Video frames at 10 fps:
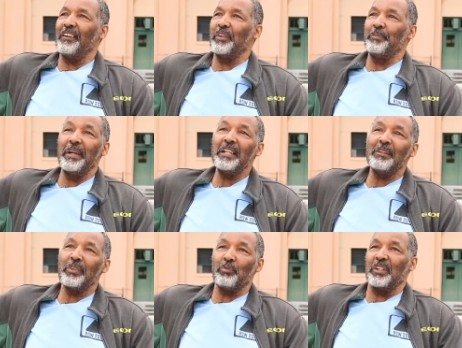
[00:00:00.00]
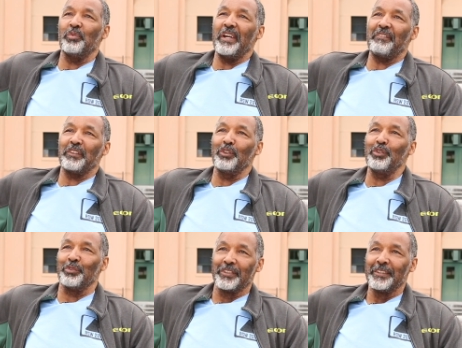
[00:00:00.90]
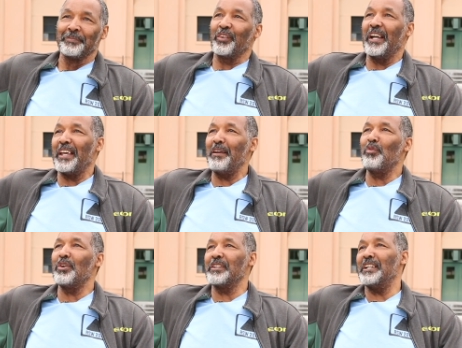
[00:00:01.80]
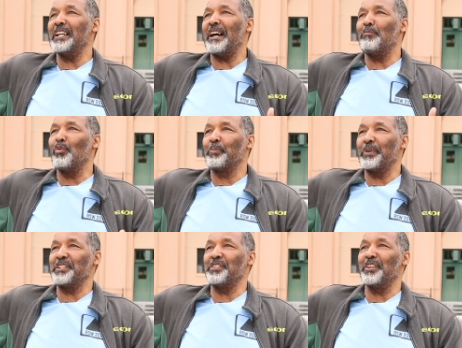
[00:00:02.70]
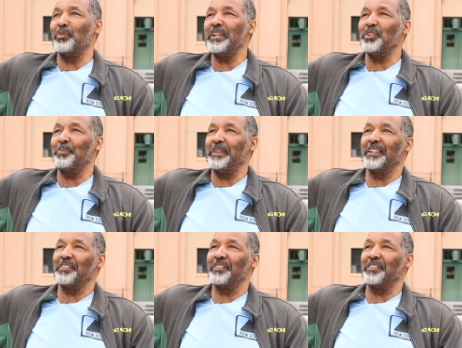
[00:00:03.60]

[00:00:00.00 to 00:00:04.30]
Okay, if we beat them, we, what do we have to lose? Okay, they more they got more pressure than we do